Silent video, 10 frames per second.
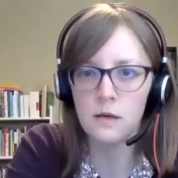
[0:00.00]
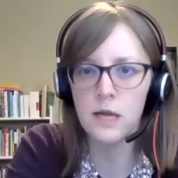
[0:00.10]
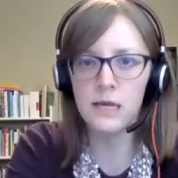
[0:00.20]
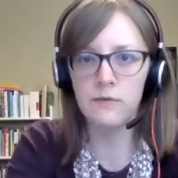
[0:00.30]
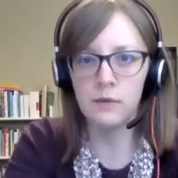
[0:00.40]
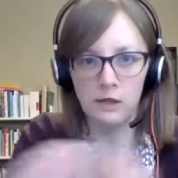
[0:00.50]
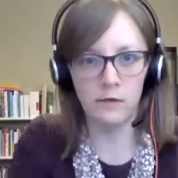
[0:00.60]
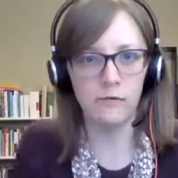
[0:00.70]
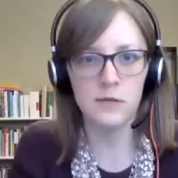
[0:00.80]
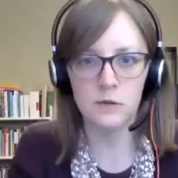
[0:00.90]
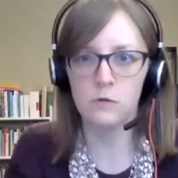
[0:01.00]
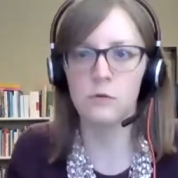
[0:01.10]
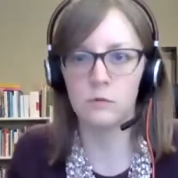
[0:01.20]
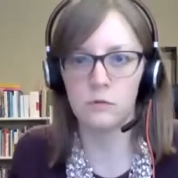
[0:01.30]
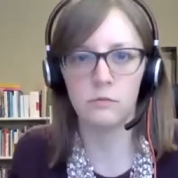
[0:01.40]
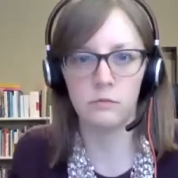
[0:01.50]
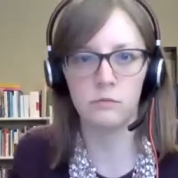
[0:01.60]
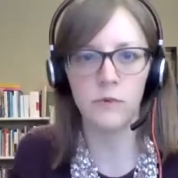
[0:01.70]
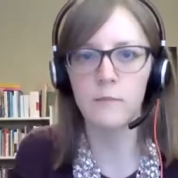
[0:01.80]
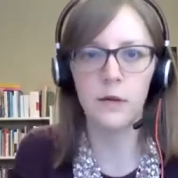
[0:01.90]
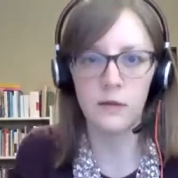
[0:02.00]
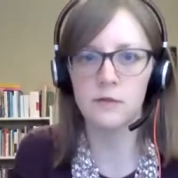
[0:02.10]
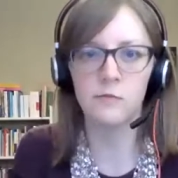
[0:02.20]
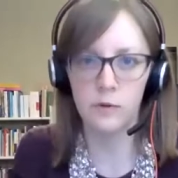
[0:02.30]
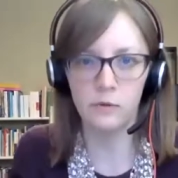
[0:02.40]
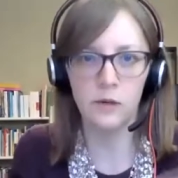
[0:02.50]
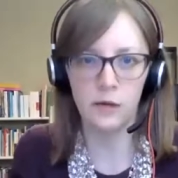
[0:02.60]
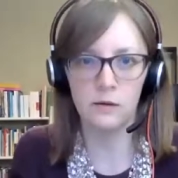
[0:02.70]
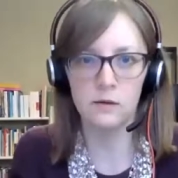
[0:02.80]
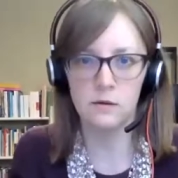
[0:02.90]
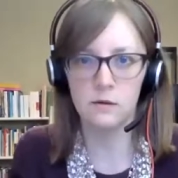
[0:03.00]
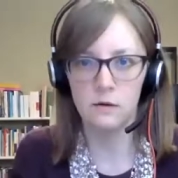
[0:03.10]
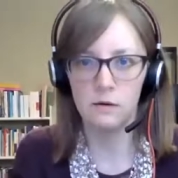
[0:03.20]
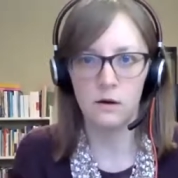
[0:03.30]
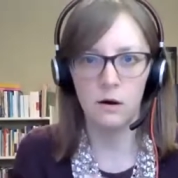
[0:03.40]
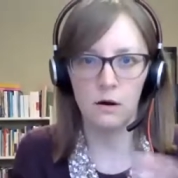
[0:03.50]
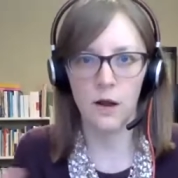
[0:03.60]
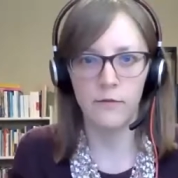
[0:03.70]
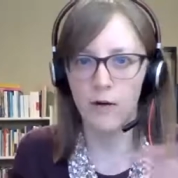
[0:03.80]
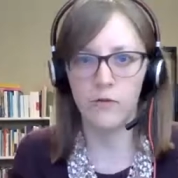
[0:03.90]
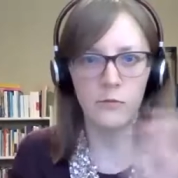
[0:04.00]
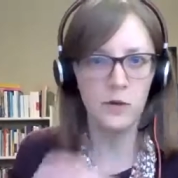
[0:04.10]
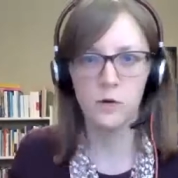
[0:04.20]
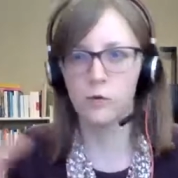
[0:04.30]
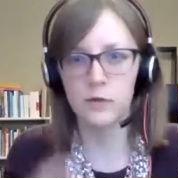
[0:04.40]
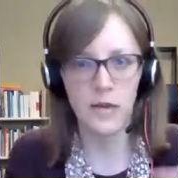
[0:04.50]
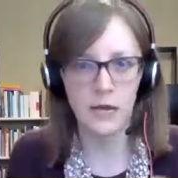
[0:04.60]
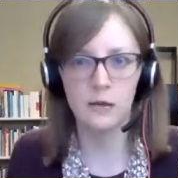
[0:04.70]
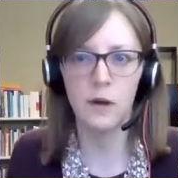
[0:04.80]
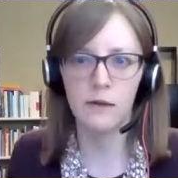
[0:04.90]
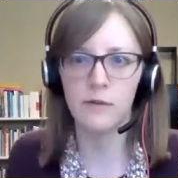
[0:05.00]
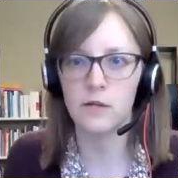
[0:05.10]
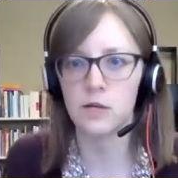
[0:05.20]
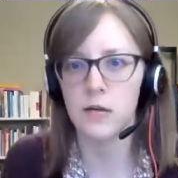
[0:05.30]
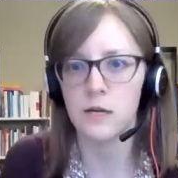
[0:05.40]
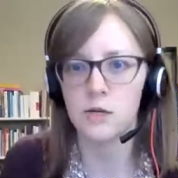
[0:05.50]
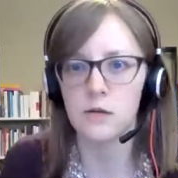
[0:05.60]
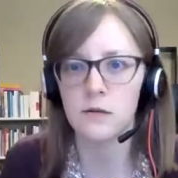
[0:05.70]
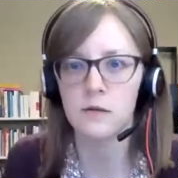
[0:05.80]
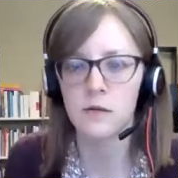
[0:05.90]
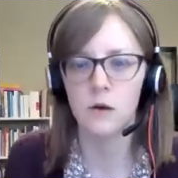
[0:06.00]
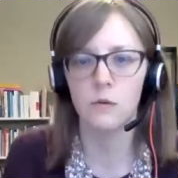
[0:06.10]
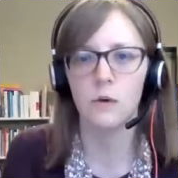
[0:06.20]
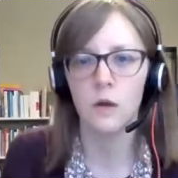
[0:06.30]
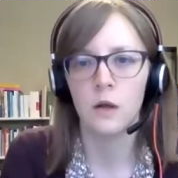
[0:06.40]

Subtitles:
even like the physical remnants of buildings have often been overtaken by vegetation. So